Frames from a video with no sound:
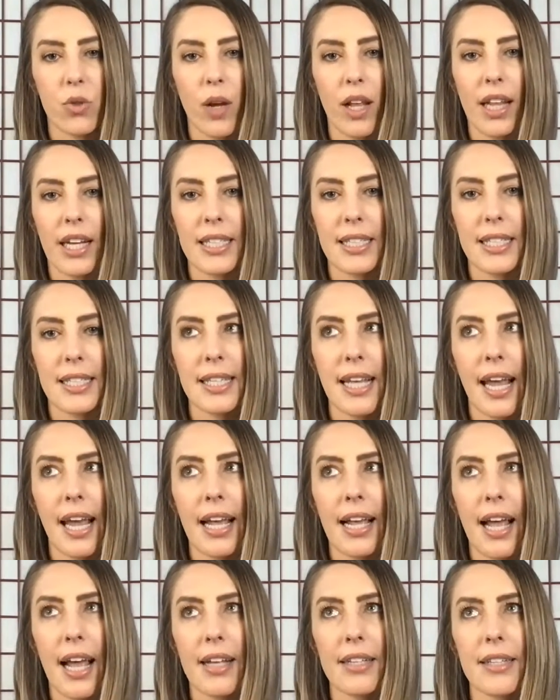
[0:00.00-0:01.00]
so I like to
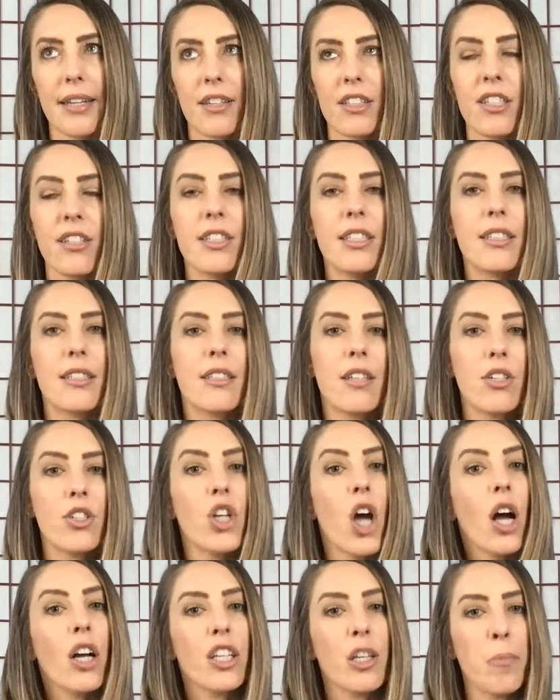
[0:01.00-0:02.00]
say to
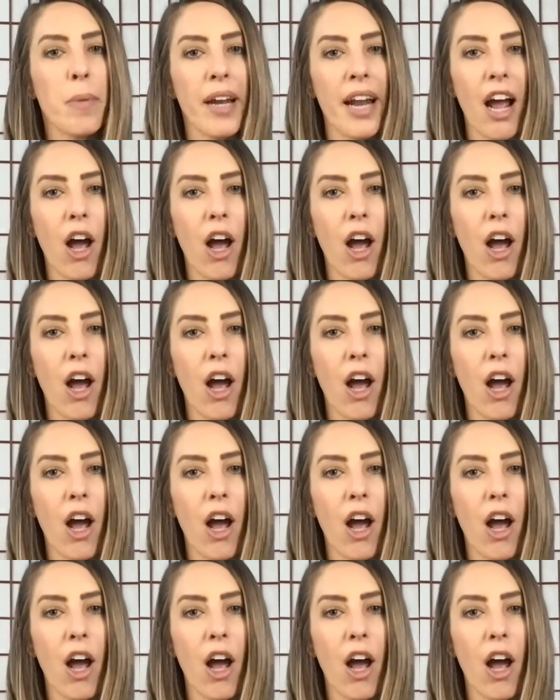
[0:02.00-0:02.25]
document